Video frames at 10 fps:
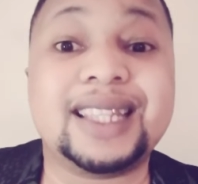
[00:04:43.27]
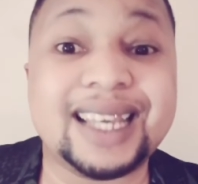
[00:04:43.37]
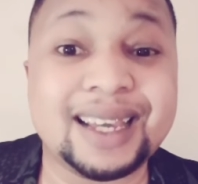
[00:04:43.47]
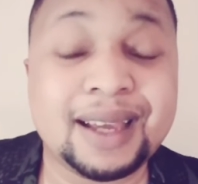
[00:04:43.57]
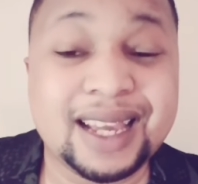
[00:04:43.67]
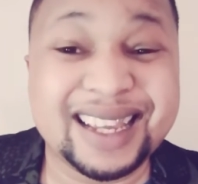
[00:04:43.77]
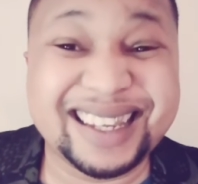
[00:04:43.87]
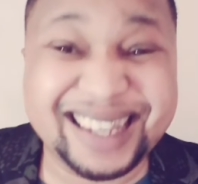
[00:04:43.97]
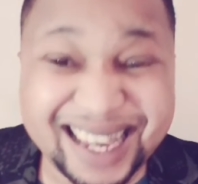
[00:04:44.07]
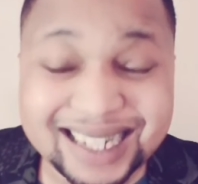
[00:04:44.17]
the
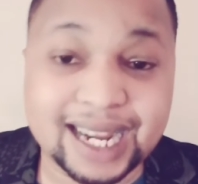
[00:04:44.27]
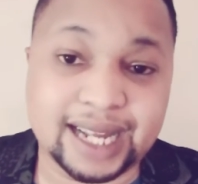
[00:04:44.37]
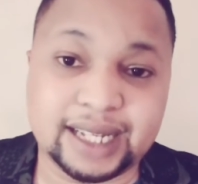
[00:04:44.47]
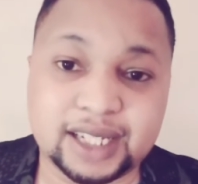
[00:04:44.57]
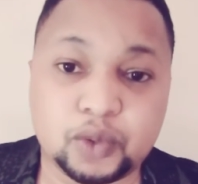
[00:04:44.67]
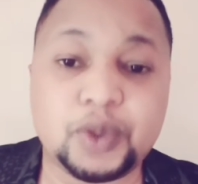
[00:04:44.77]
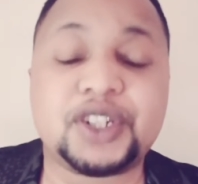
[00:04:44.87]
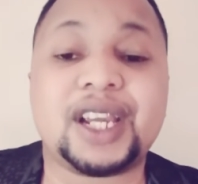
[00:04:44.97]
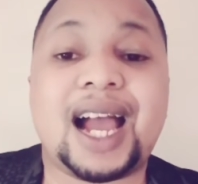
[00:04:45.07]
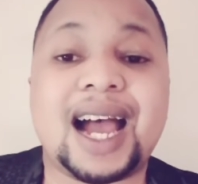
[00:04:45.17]
cations,
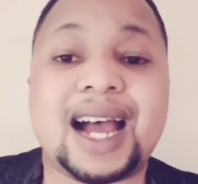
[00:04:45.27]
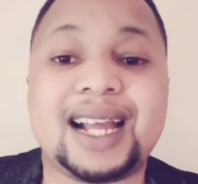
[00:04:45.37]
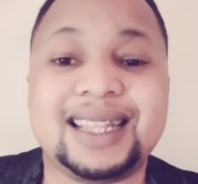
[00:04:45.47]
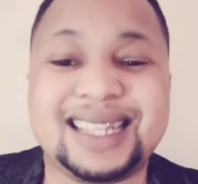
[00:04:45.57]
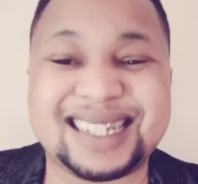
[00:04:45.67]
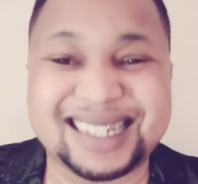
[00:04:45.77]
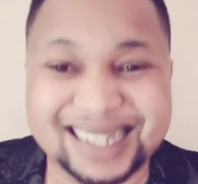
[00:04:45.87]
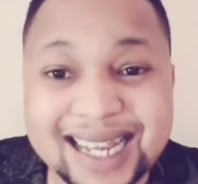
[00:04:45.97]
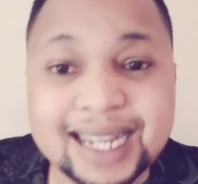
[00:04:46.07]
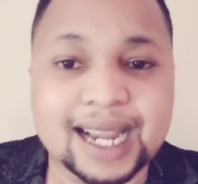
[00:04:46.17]
which are the
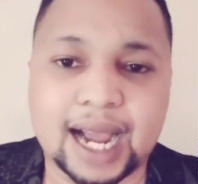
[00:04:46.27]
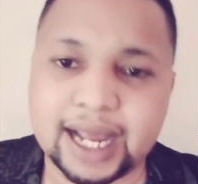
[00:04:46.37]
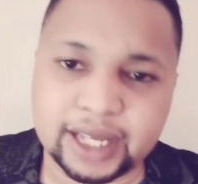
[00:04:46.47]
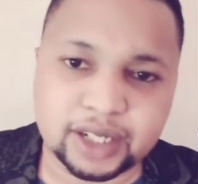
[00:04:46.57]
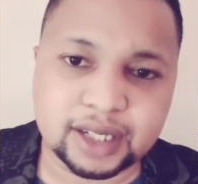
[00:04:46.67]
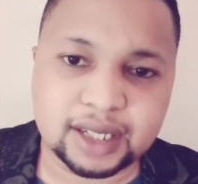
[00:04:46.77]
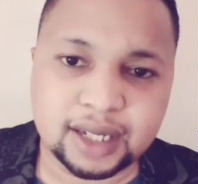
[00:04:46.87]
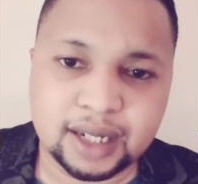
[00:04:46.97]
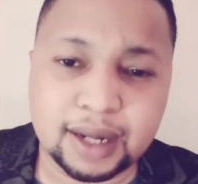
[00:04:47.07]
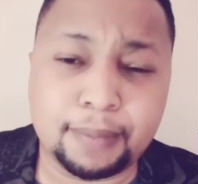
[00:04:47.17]
zinc
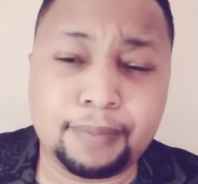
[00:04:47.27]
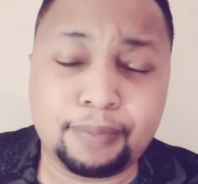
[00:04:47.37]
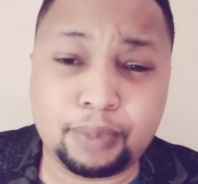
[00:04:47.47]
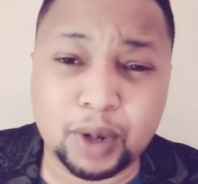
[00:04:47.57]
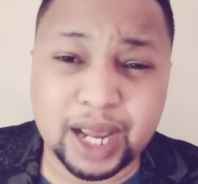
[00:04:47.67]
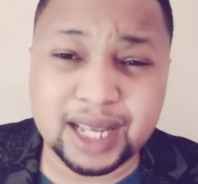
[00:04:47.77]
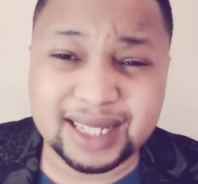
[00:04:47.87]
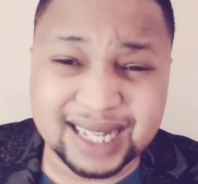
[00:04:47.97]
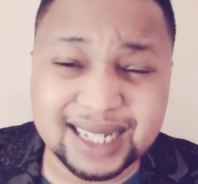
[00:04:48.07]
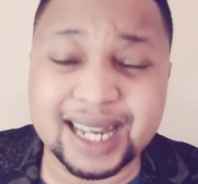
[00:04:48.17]
ions, the
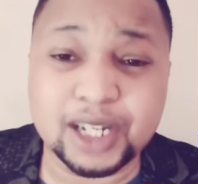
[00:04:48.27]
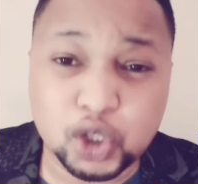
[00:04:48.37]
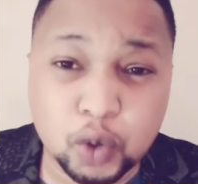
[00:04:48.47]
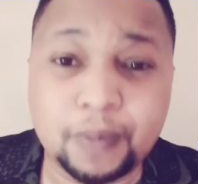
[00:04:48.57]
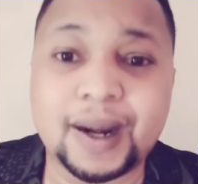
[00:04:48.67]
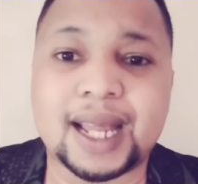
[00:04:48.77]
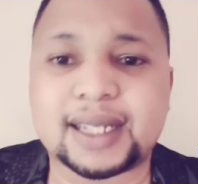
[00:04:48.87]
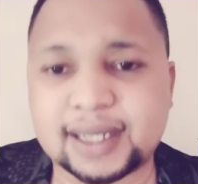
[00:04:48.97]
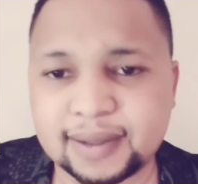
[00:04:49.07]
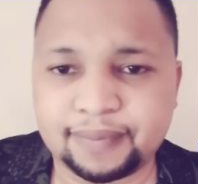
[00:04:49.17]
Zn2
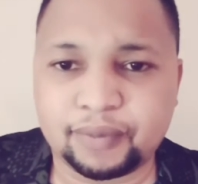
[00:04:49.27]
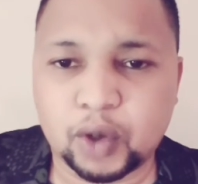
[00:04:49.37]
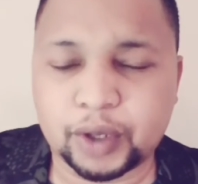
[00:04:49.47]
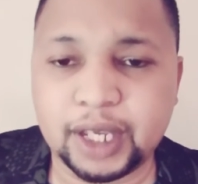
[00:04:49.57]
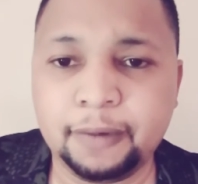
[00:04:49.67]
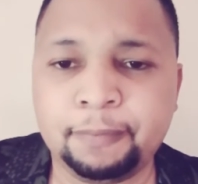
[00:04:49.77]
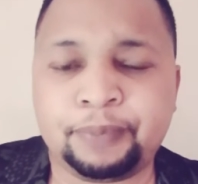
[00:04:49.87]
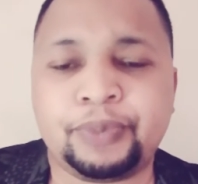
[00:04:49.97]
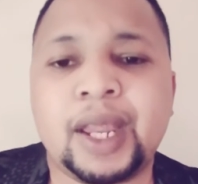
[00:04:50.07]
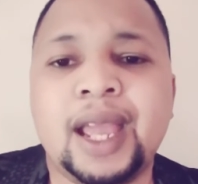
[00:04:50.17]
plus. Okay,
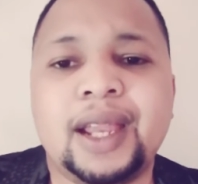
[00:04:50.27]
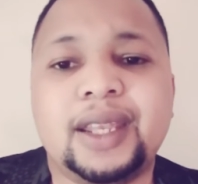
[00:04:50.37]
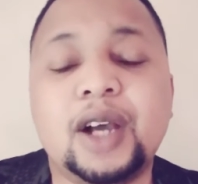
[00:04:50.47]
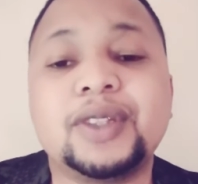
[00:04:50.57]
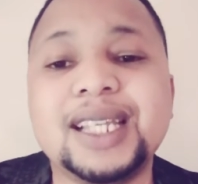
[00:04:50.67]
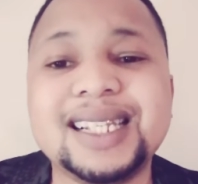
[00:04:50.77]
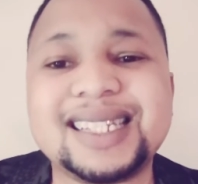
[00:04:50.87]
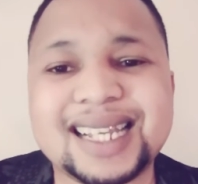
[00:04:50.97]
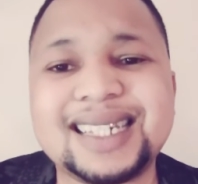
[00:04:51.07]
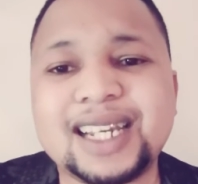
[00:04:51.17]
now
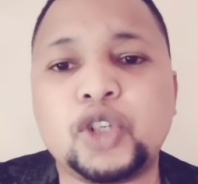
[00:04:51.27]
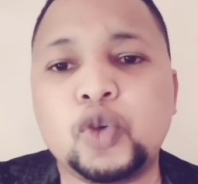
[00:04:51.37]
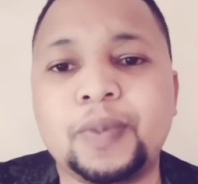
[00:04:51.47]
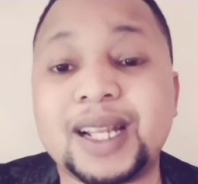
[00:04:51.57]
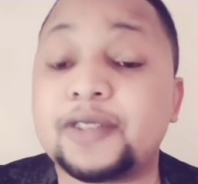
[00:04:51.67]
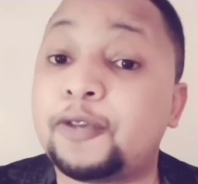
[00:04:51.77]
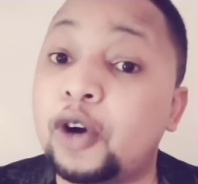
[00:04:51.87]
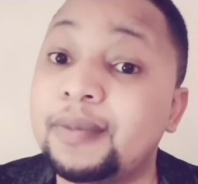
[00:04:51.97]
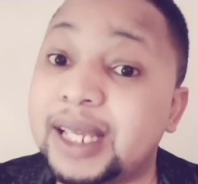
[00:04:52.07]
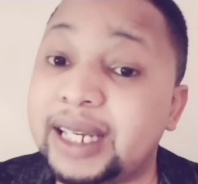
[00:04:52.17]
this Zn2 plus
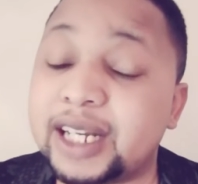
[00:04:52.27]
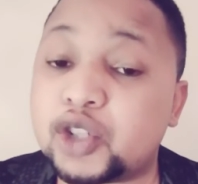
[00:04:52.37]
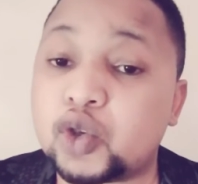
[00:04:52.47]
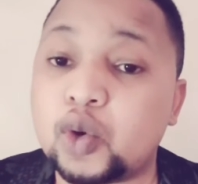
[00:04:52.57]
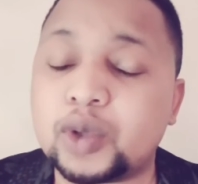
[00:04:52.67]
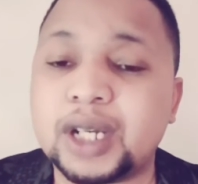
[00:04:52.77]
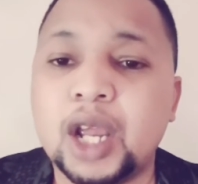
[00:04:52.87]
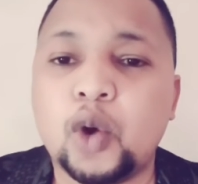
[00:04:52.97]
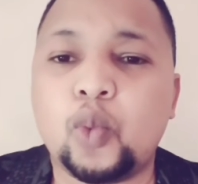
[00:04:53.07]
from the electrode,